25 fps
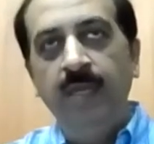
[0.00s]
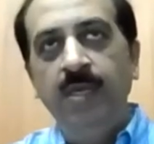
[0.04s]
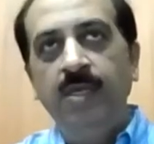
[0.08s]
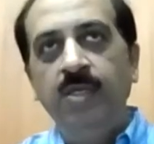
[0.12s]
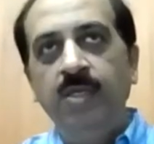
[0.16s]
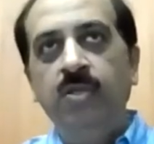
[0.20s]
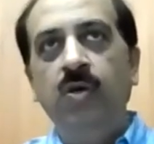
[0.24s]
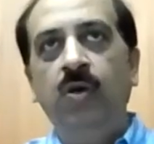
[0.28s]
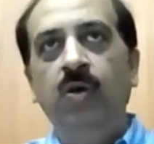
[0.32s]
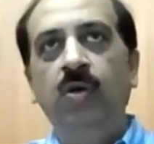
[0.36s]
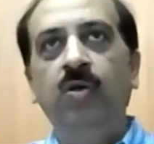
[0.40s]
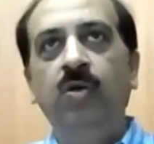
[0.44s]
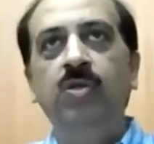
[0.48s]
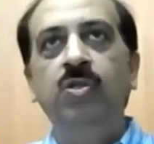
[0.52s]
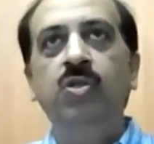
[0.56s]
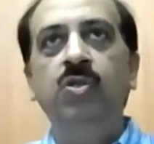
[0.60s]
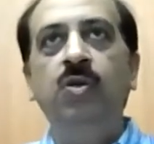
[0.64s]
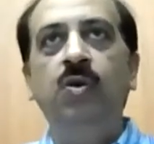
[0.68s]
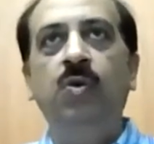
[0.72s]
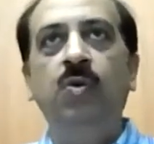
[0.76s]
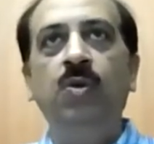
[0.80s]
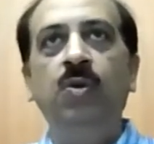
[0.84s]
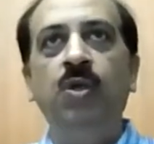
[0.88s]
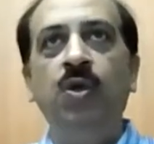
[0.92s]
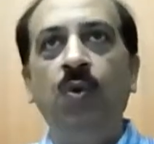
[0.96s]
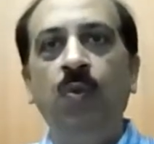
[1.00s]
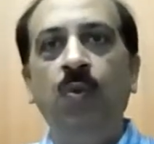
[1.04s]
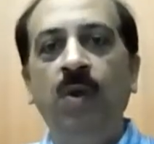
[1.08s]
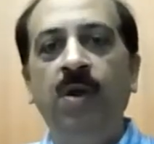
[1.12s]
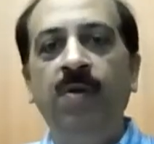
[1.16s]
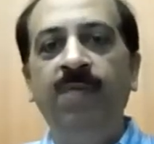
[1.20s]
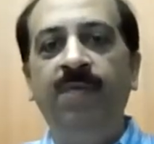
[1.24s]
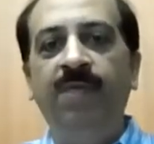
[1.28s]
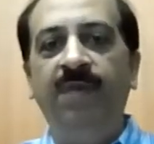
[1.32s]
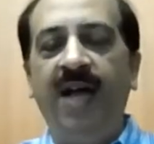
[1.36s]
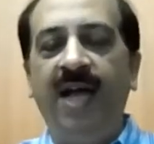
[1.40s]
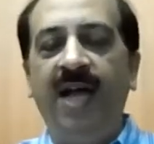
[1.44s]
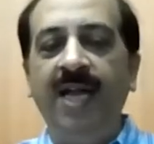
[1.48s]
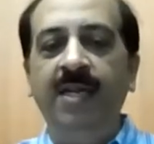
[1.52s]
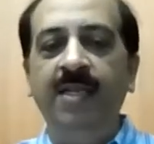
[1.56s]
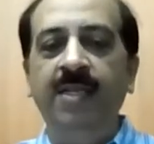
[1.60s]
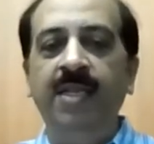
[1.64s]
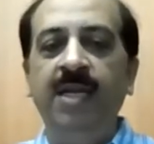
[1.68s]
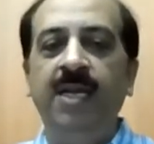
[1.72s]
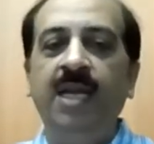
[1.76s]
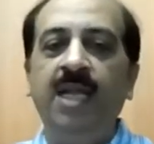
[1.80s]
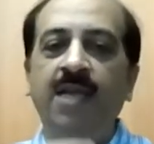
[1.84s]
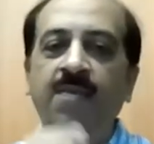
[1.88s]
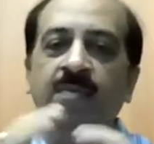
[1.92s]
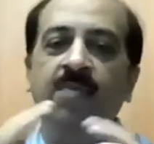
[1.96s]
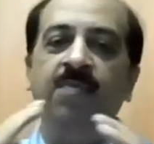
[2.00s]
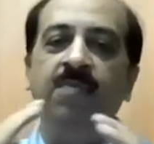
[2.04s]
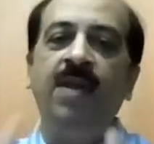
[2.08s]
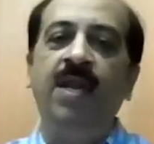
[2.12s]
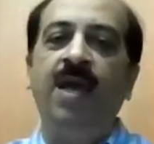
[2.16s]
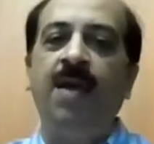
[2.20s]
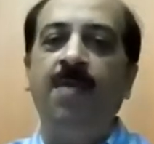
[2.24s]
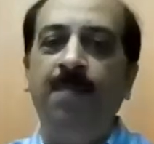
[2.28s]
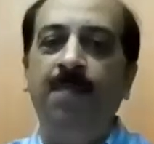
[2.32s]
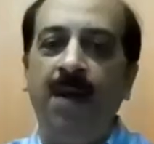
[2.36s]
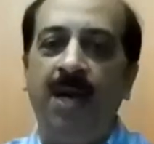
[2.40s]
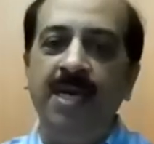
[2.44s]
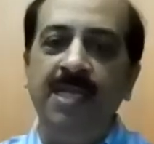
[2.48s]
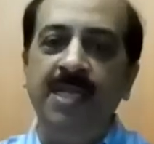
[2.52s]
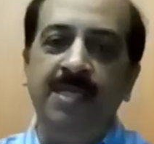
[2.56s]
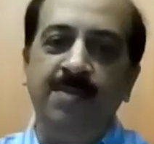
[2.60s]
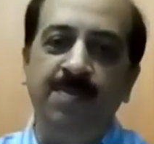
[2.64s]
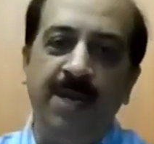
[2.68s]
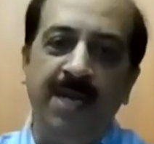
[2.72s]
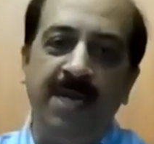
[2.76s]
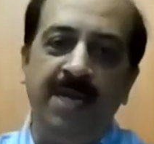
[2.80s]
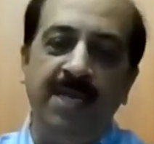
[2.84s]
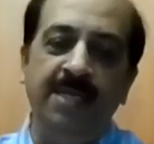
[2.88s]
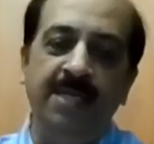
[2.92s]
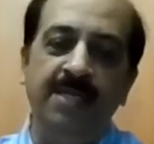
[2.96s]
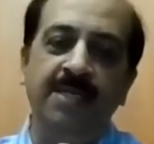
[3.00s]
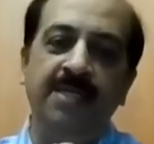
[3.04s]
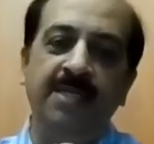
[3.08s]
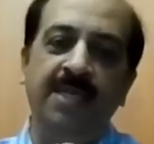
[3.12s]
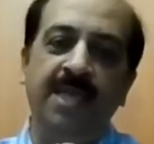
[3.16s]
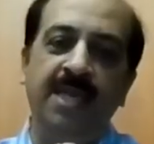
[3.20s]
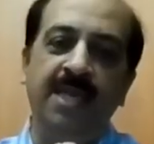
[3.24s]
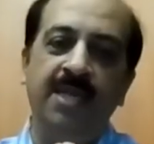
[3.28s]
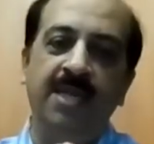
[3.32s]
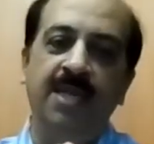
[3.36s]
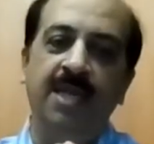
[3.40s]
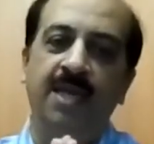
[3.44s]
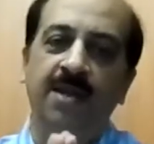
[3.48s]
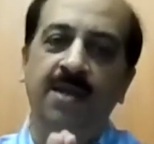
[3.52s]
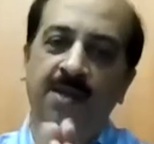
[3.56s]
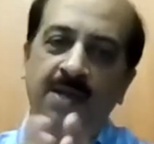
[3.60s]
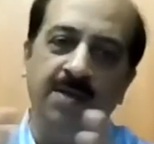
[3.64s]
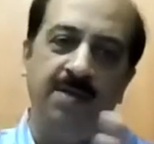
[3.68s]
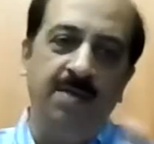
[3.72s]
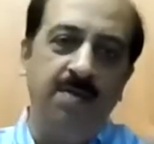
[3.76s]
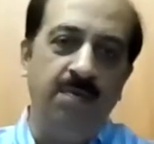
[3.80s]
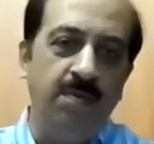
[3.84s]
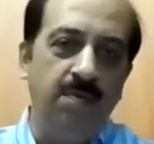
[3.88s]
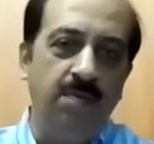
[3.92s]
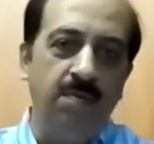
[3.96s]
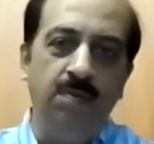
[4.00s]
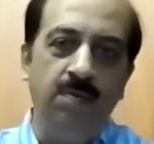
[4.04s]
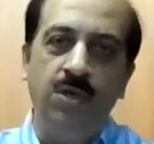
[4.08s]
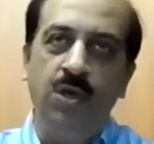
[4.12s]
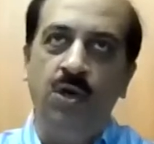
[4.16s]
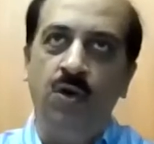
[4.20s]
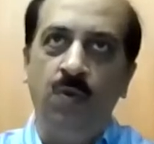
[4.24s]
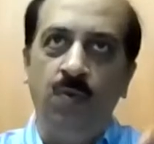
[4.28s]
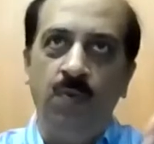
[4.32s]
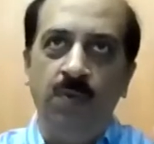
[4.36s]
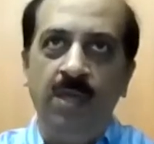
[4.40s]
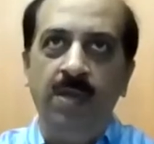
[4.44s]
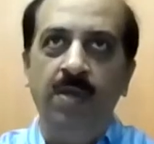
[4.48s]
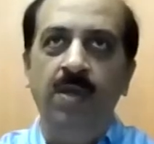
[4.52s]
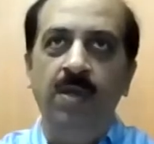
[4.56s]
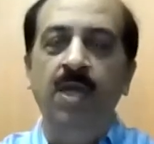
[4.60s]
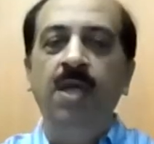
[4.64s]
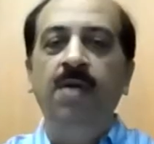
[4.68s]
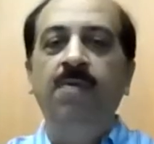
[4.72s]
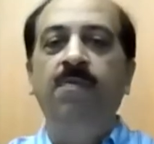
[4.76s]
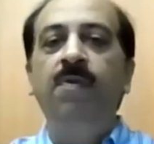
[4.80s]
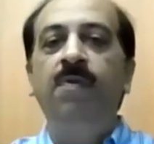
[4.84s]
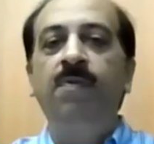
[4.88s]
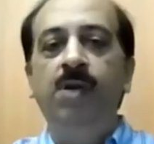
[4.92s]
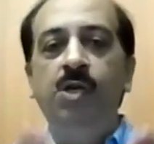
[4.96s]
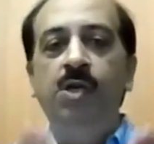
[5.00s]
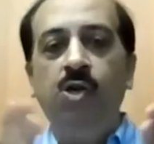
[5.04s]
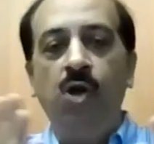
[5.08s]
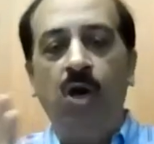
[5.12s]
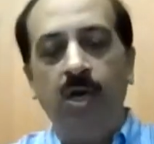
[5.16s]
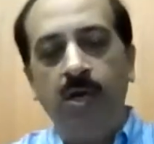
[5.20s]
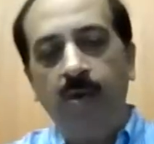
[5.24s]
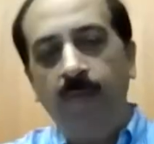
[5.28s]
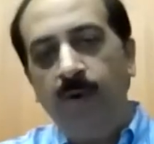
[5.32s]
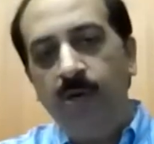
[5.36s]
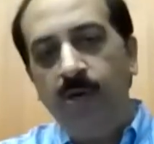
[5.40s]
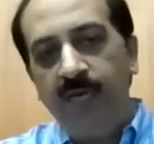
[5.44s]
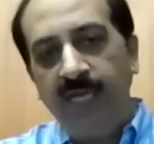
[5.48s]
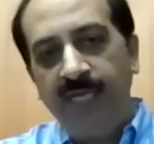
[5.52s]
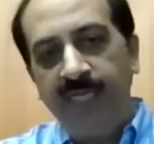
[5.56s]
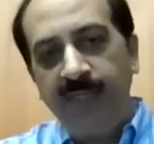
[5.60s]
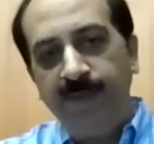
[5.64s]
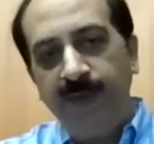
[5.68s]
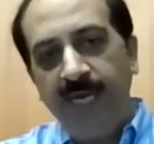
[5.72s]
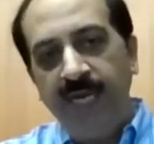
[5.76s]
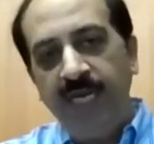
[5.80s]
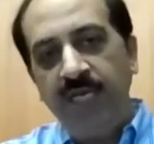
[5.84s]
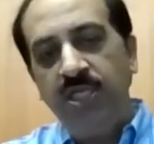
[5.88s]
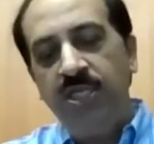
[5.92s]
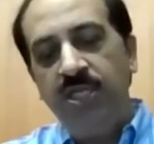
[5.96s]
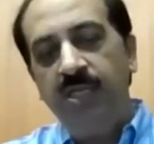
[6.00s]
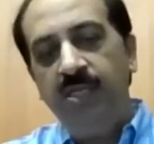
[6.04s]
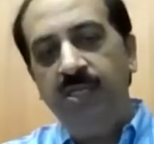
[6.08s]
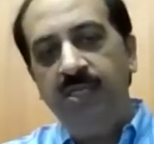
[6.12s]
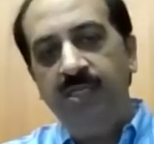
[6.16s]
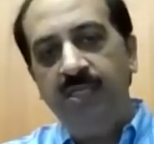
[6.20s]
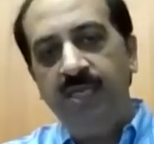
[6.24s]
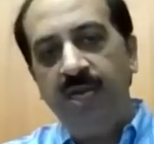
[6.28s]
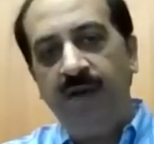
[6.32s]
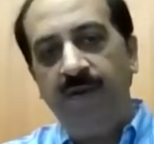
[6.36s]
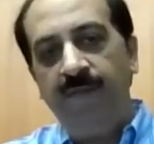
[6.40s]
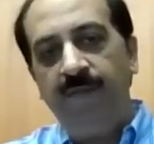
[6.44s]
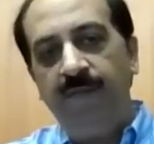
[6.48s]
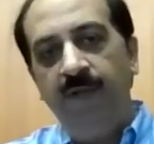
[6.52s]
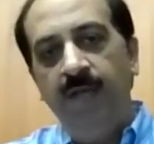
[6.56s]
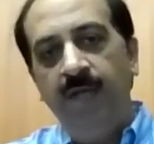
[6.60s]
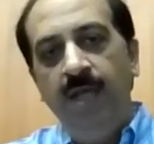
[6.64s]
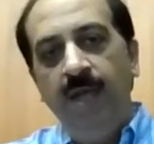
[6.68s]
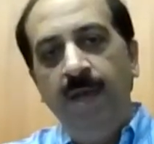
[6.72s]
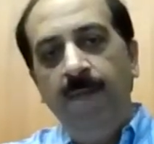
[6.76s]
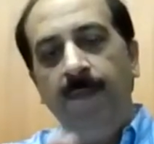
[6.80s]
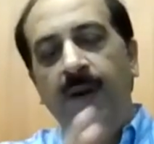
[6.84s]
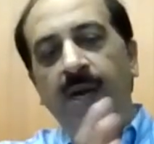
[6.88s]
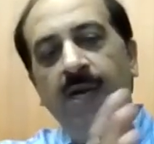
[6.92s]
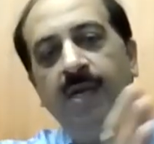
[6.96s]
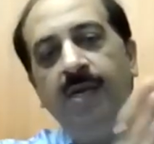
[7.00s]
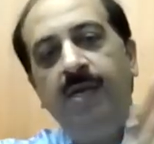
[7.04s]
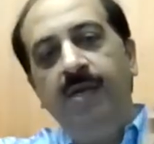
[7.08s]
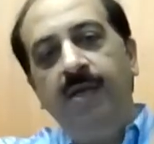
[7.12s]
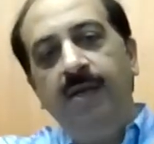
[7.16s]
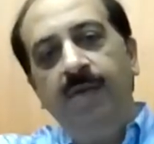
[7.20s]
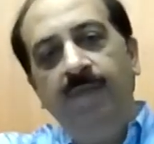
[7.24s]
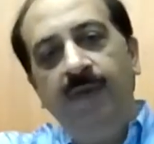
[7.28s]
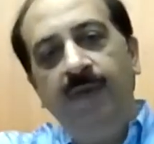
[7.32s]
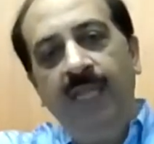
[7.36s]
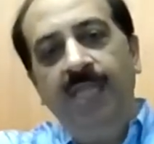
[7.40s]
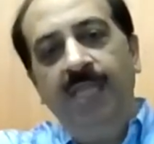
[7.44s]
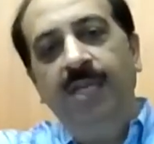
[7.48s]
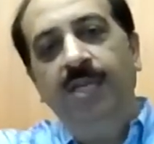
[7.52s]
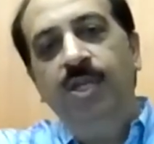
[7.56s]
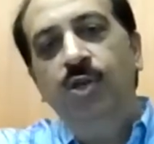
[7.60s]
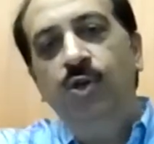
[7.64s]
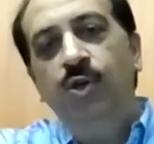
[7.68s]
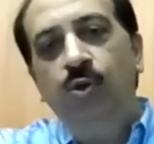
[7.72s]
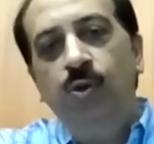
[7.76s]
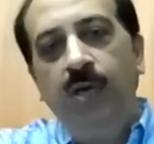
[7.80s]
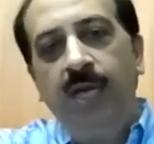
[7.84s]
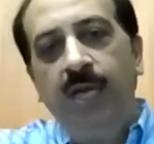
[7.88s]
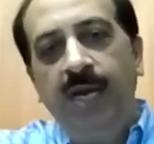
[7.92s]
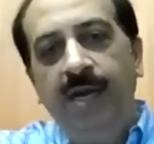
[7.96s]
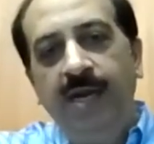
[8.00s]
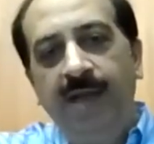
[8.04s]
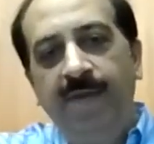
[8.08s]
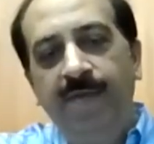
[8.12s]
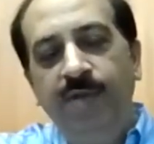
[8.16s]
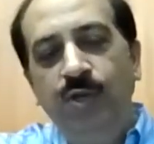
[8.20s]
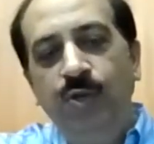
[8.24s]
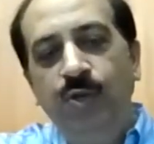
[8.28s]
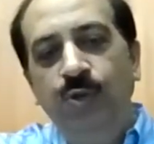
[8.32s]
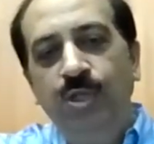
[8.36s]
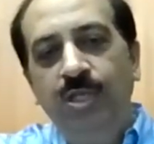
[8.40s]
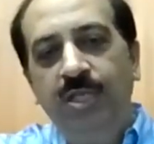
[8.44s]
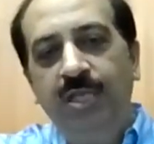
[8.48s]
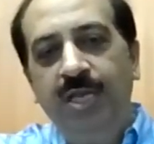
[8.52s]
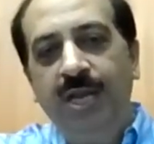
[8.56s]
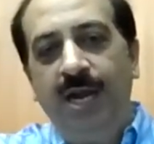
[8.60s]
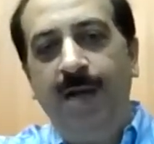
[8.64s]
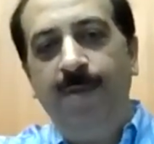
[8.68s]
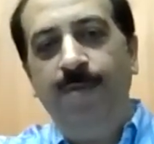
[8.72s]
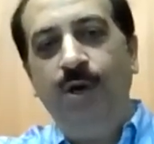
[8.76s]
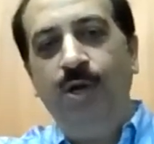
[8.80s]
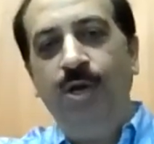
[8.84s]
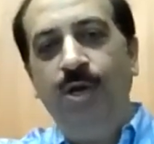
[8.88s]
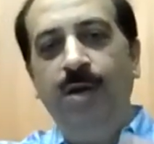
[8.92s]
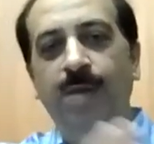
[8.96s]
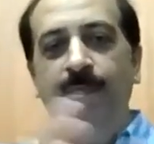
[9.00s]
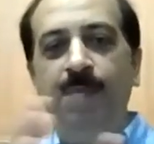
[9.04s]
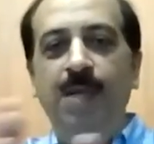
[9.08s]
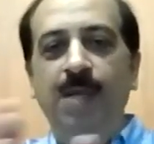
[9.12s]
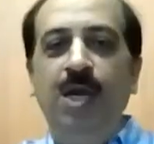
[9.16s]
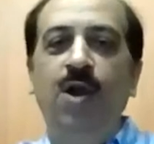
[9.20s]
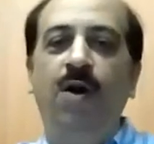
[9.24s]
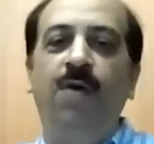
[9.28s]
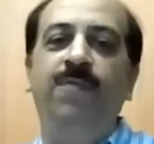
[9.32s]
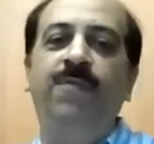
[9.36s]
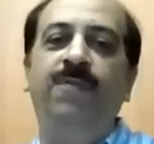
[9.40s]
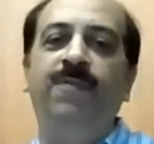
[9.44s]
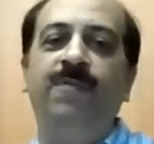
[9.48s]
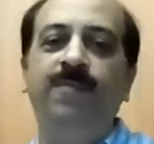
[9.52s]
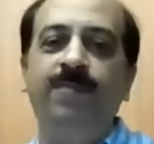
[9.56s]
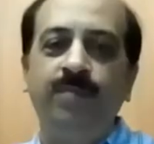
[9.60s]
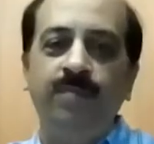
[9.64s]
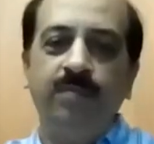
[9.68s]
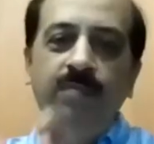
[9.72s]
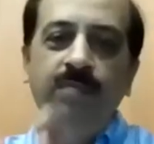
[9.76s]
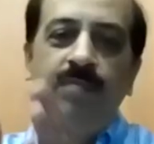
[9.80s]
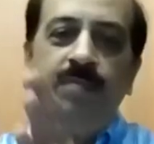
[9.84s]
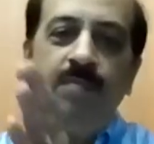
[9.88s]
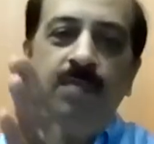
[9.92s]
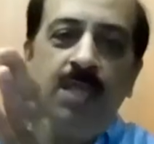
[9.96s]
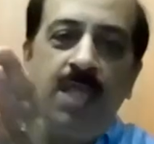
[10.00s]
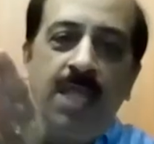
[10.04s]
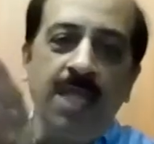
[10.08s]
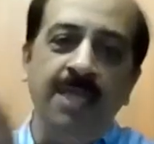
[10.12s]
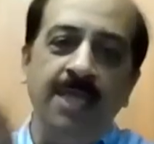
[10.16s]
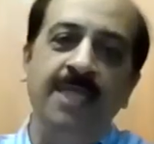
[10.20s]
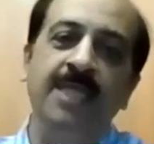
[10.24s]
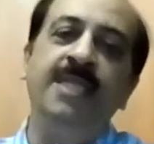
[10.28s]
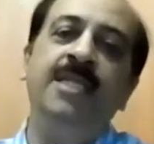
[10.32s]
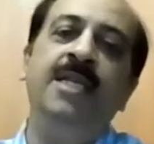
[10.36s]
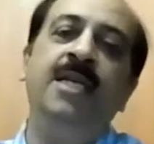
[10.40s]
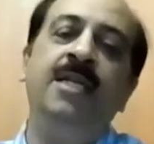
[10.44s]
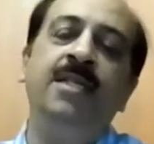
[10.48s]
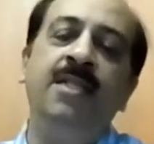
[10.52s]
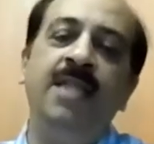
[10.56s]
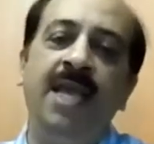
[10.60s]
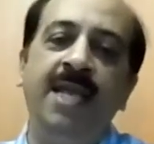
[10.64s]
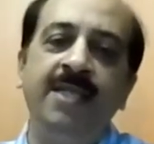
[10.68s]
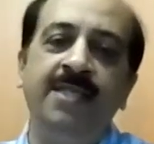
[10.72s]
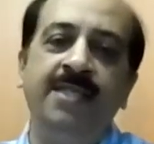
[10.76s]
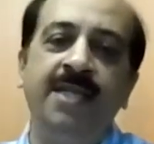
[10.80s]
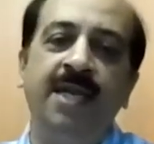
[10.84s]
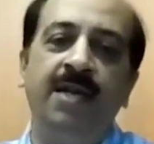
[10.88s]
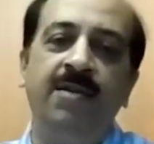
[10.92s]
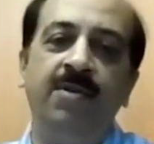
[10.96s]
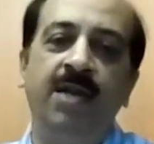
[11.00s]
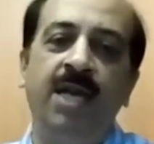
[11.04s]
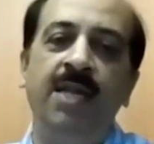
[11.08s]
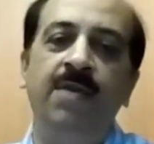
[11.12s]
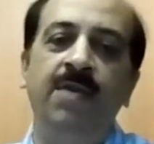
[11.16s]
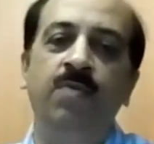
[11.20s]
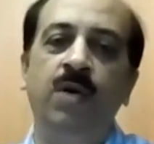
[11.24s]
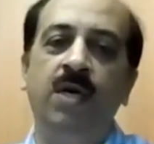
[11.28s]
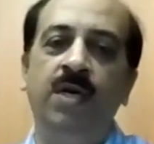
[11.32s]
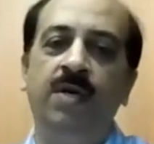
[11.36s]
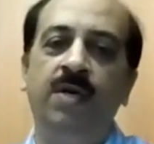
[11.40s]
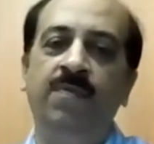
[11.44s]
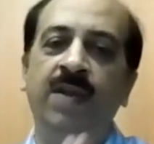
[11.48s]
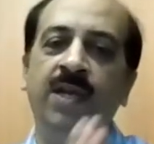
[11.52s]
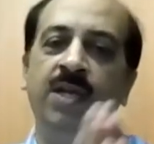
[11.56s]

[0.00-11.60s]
So you will find that even when I'm participating in skincare, and, you know, we will talk about experiential stuff, but whether you look at Everyuth scrub or a peel-off, these are things that really work.